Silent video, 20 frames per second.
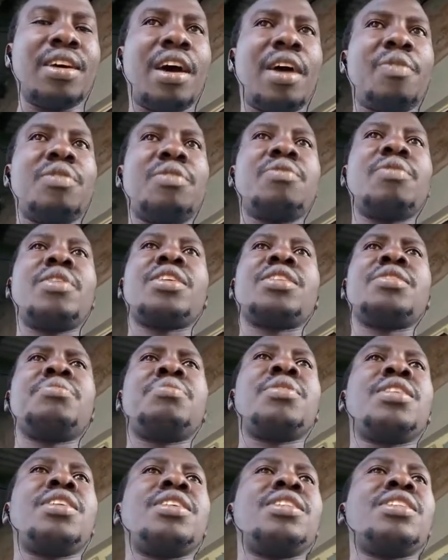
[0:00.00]
We've
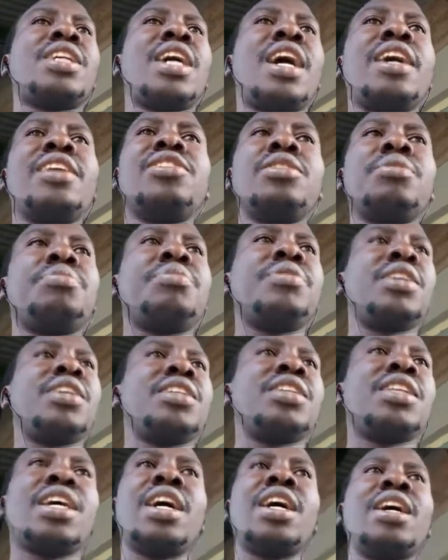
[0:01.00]
experienced hardship here
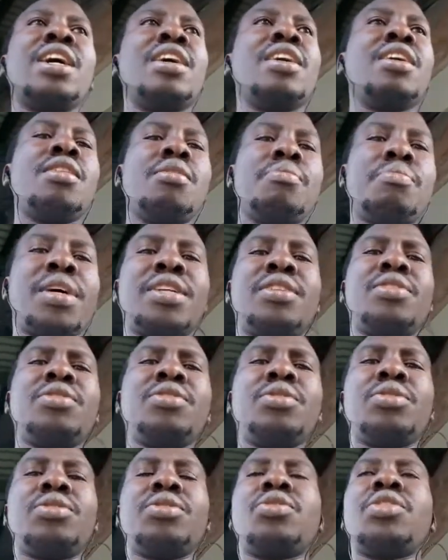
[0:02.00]
and there, but
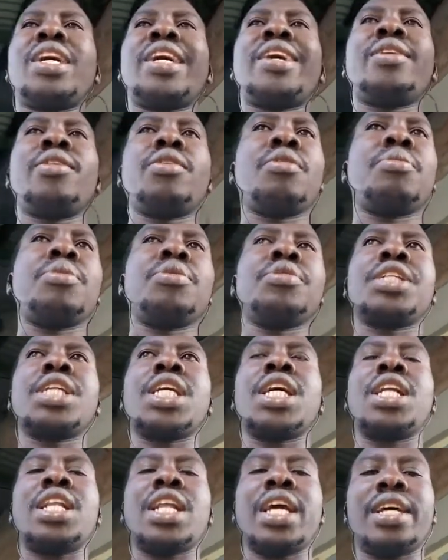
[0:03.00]
not on a global
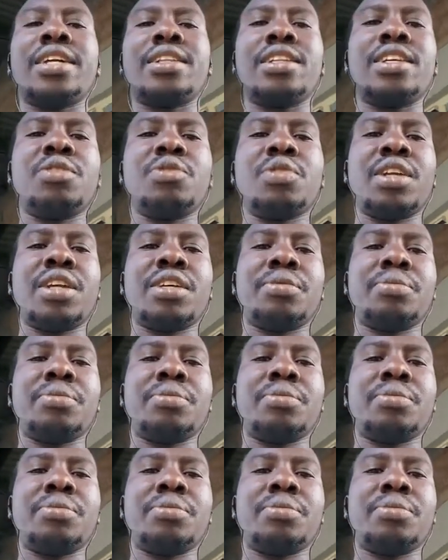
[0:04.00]
scale like this one has